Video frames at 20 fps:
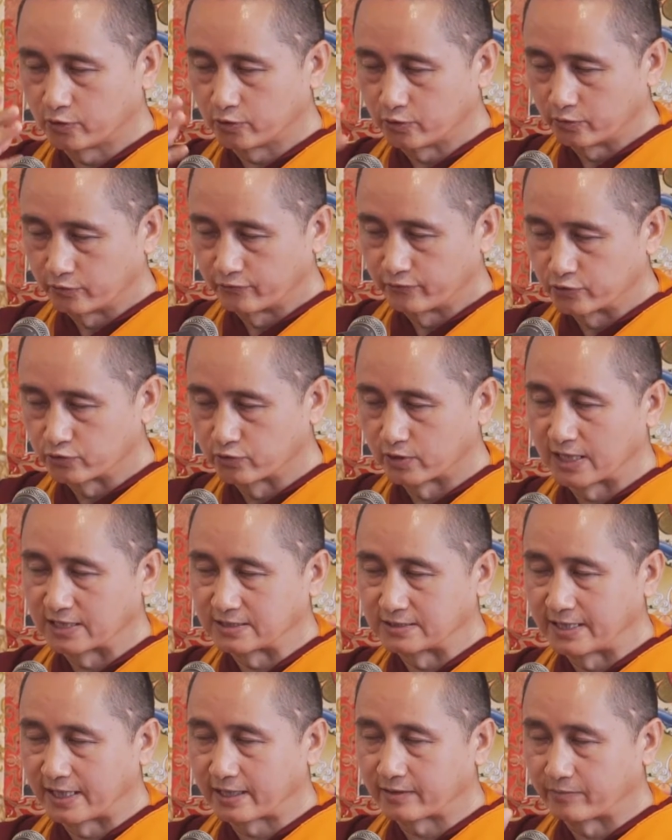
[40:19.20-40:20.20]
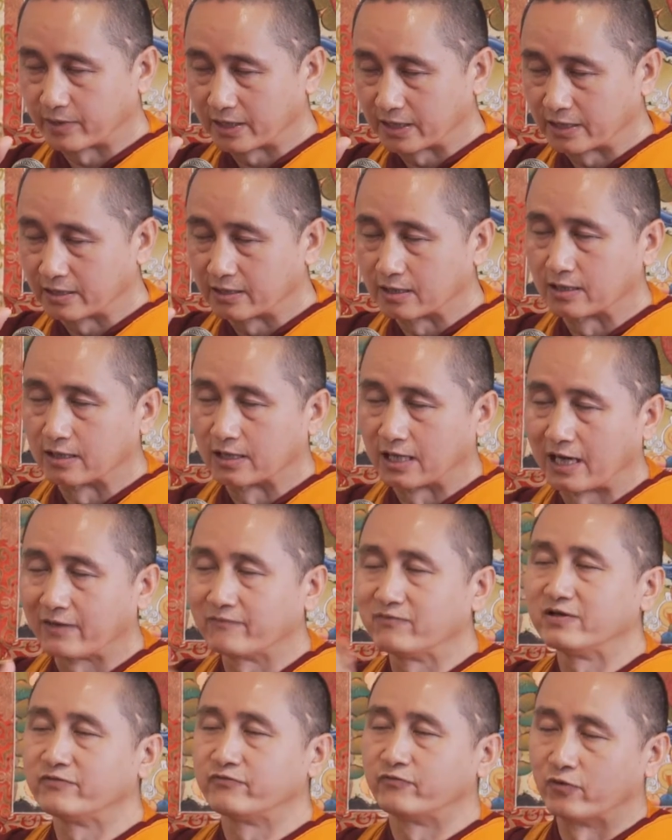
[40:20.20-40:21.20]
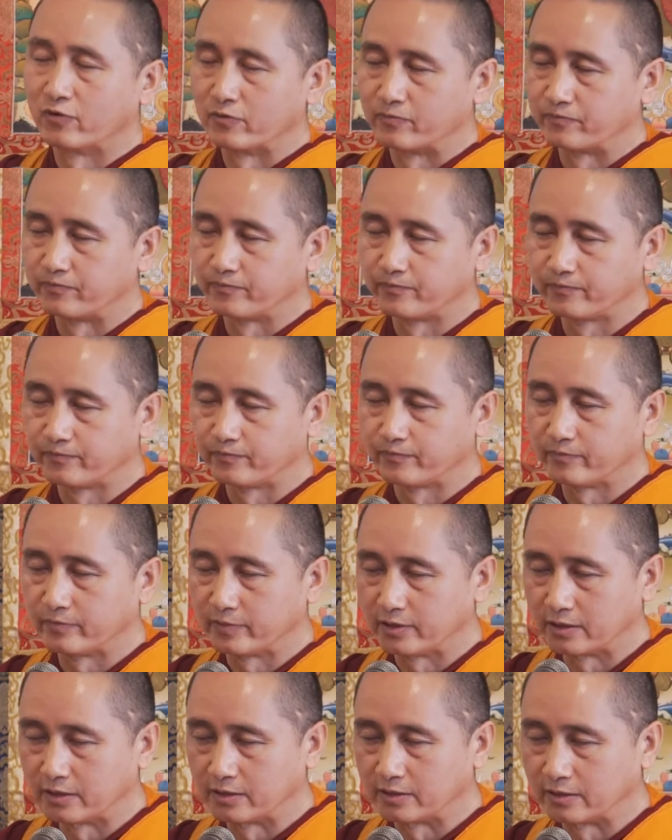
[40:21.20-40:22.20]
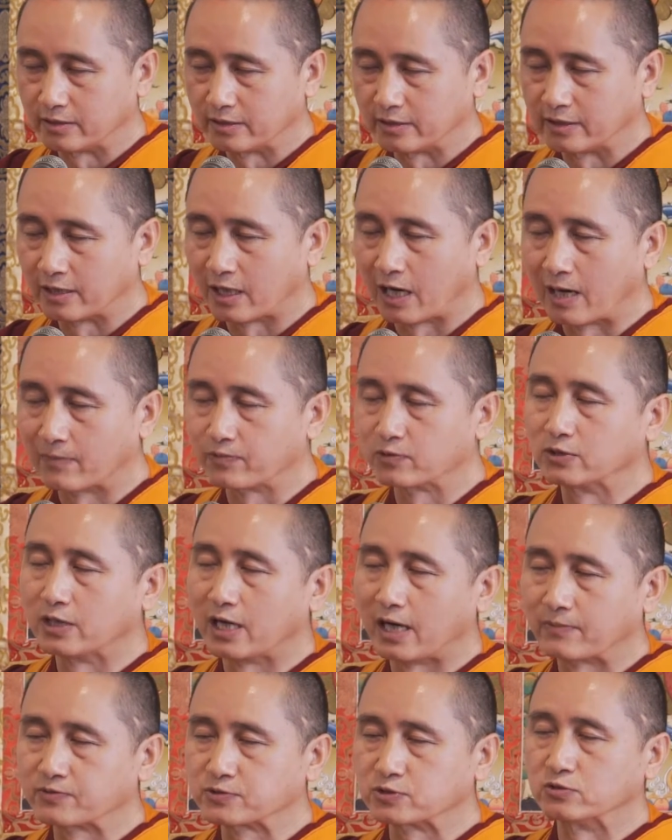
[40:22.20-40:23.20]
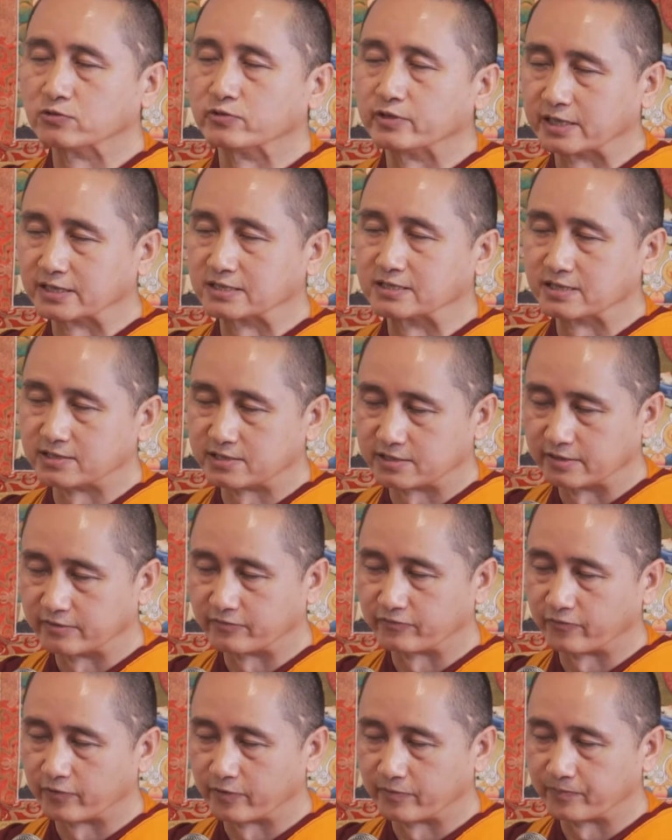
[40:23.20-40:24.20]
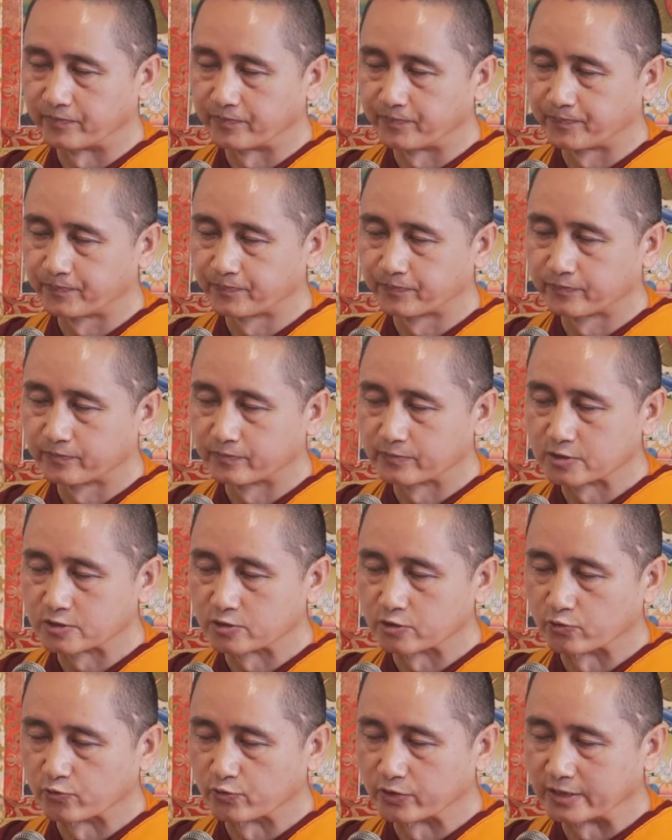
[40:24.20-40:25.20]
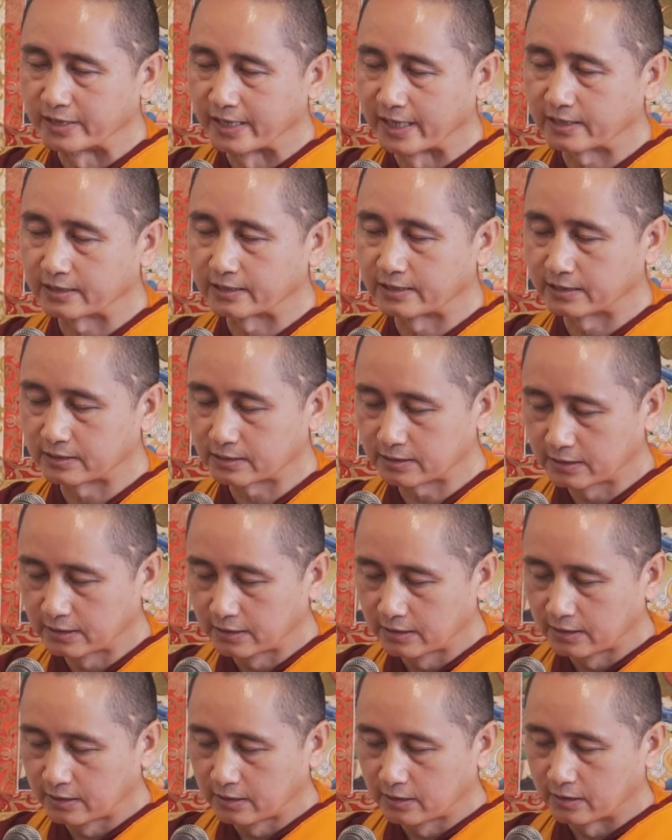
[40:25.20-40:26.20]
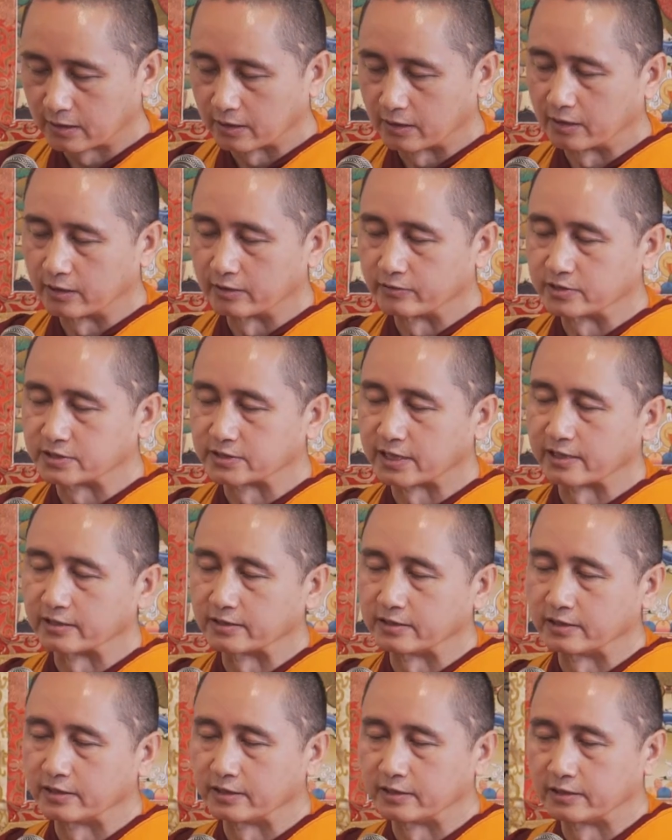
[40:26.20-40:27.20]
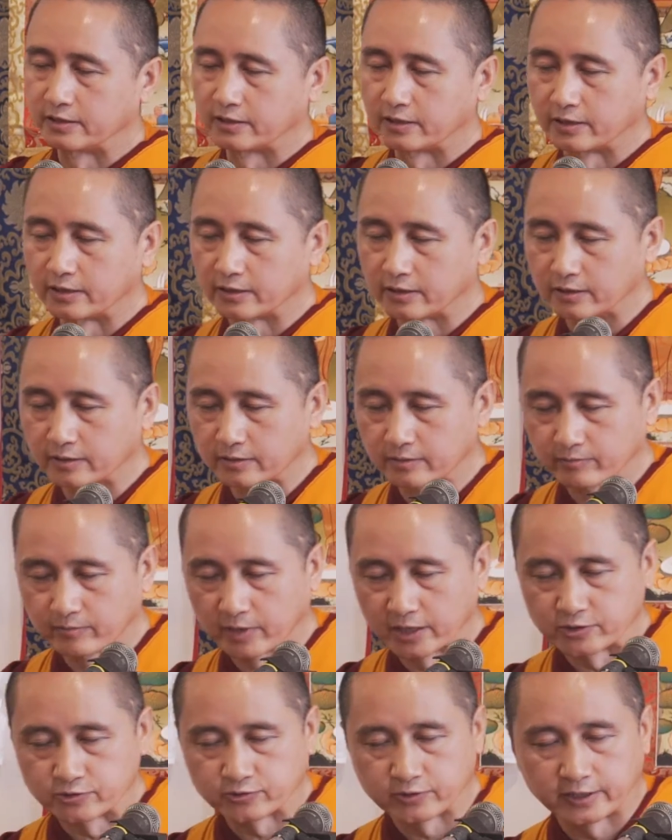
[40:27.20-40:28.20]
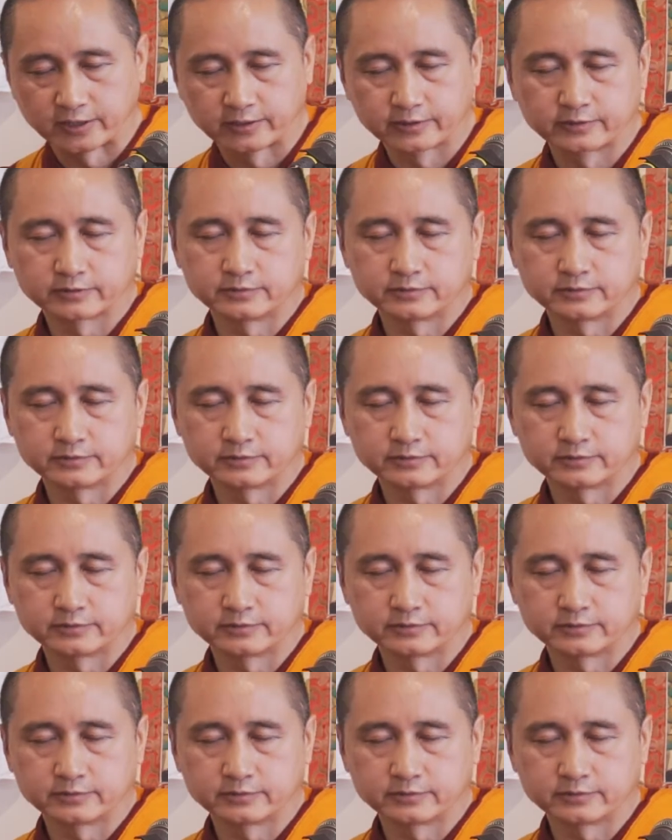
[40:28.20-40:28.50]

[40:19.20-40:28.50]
you visualize that, but in the lively form, in in the ab absolute existing form. So with that, then uh, recite the uh, mantra.